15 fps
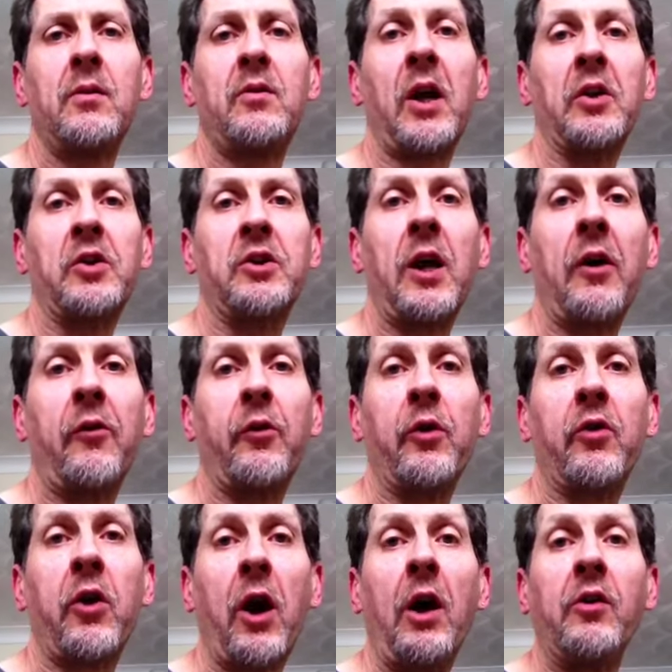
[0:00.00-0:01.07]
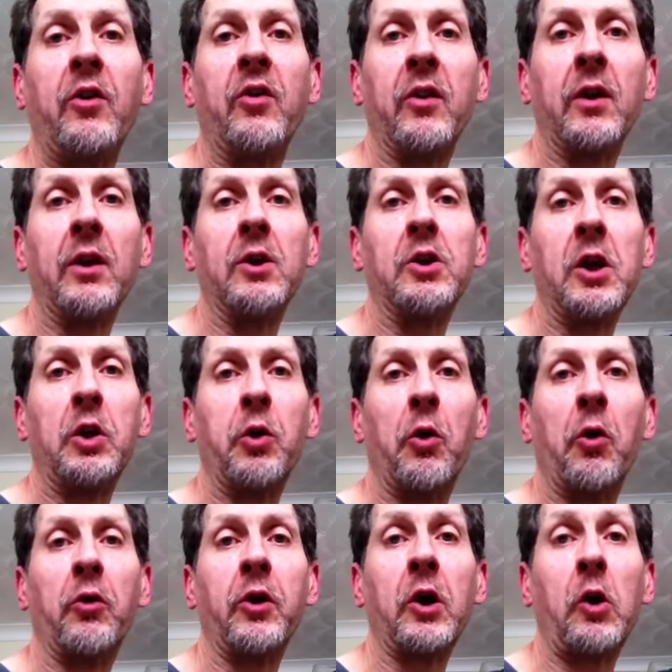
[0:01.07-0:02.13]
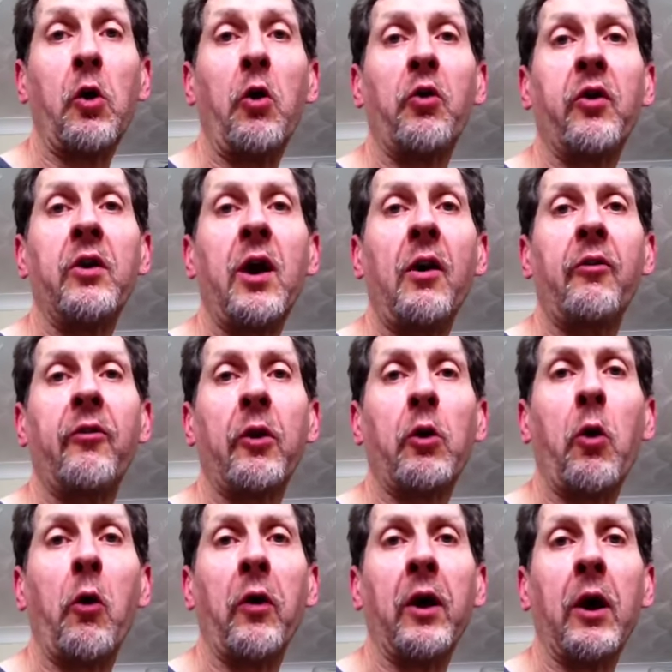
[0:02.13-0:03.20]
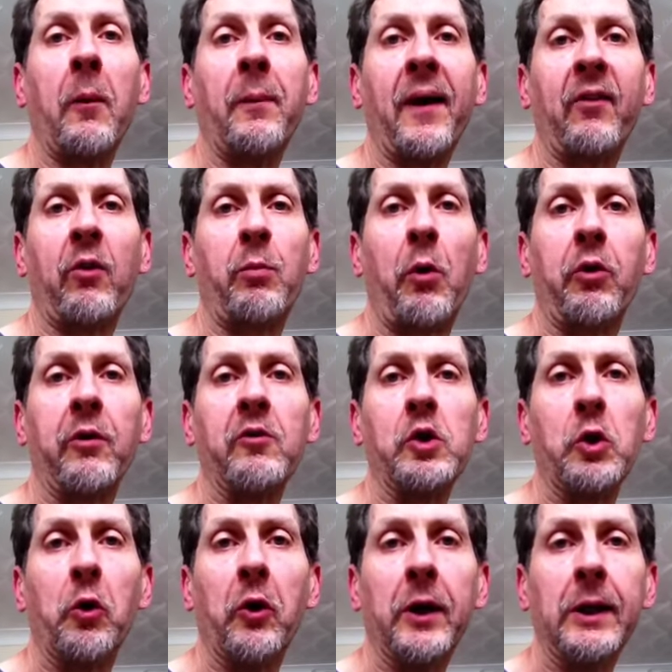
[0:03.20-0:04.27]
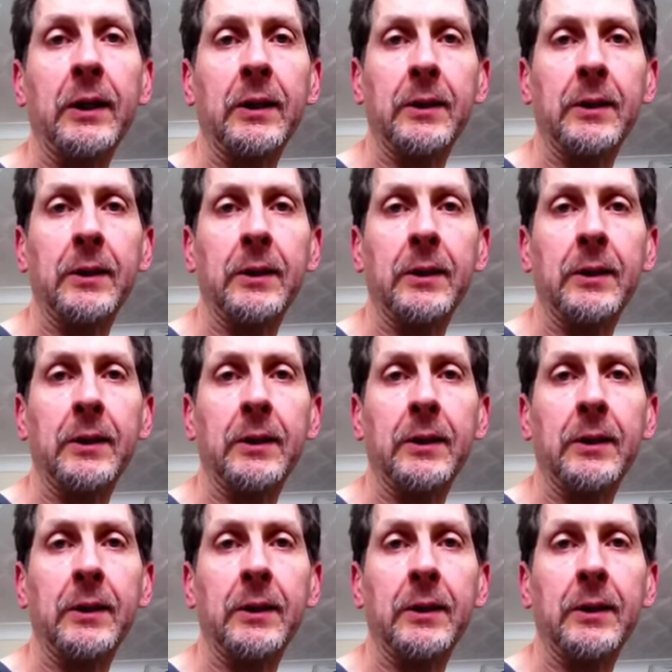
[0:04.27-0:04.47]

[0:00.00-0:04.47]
Such stuff was courtesy, she thought, and cause enough for calling up that spot of joy.